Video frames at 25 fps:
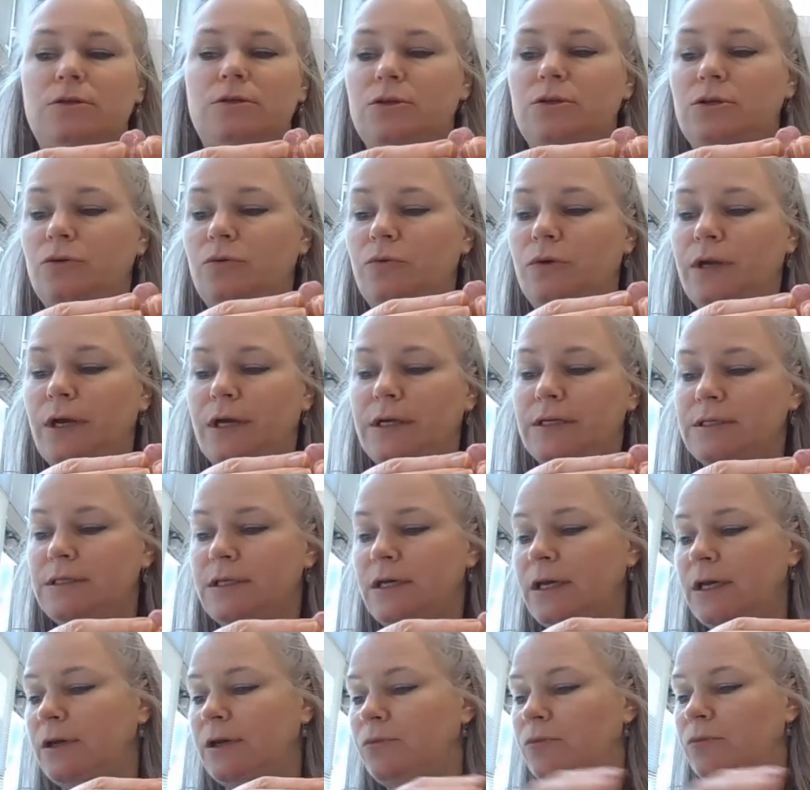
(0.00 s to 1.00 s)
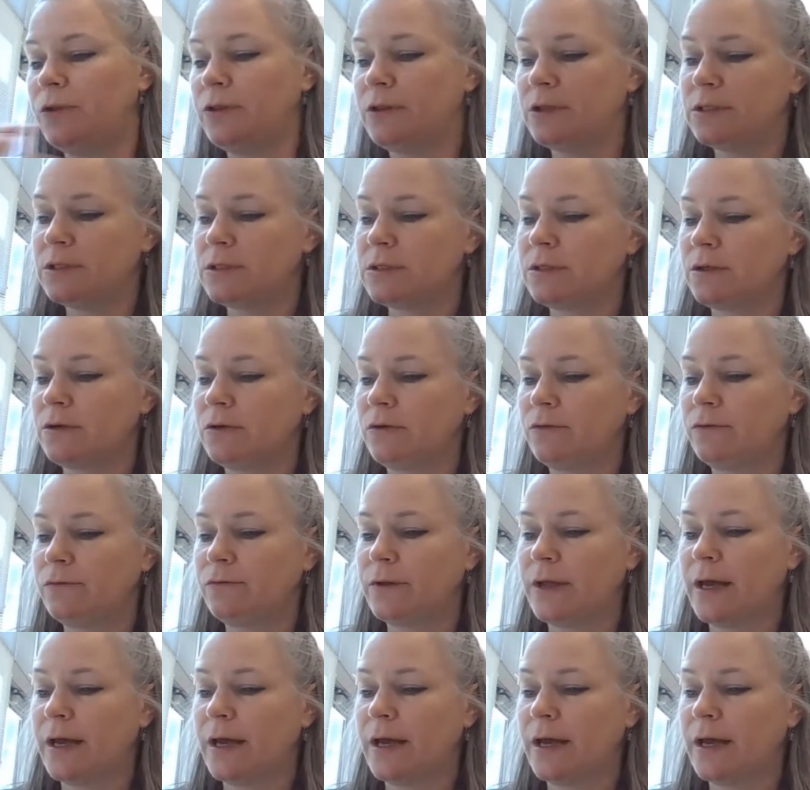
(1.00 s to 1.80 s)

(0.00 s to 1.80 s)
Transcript: do what I did with this little